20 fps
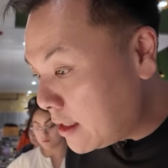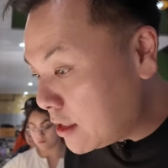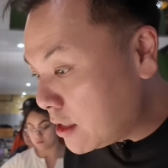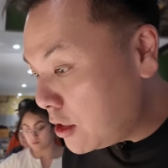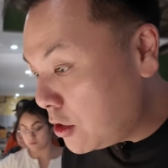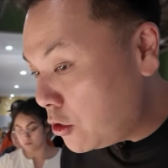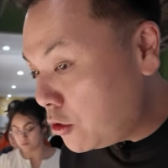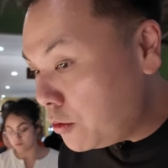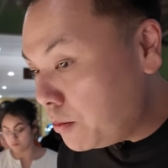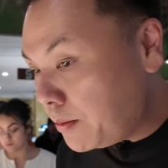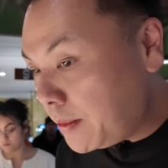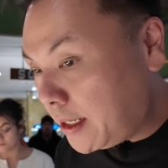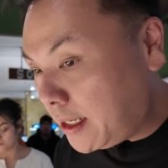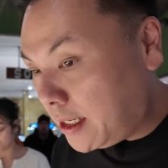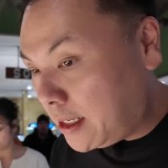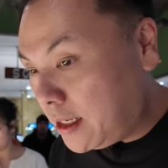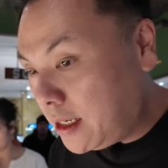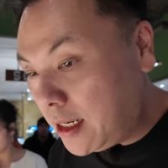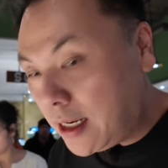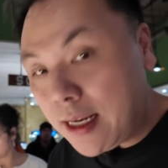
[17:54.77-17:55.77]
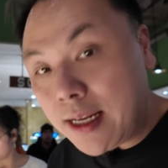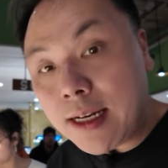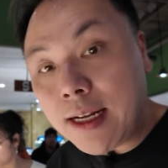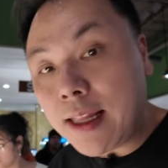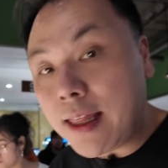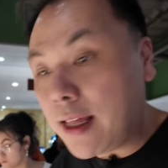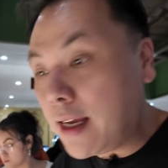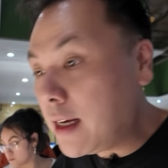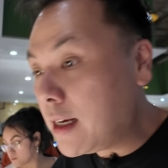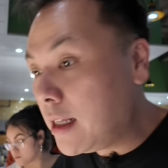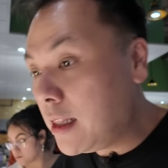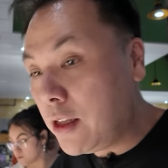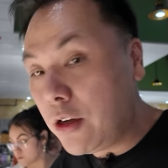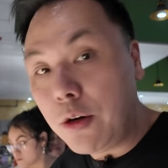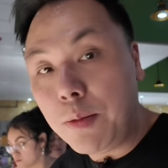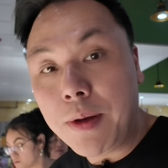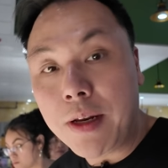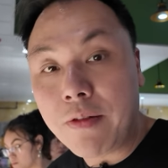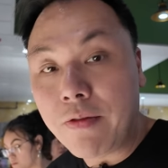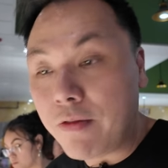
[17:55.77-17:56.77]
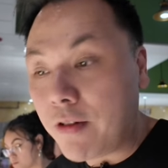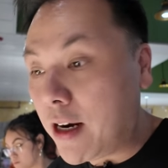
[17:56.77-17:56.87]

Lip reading: is lo mein, and I think a little bit of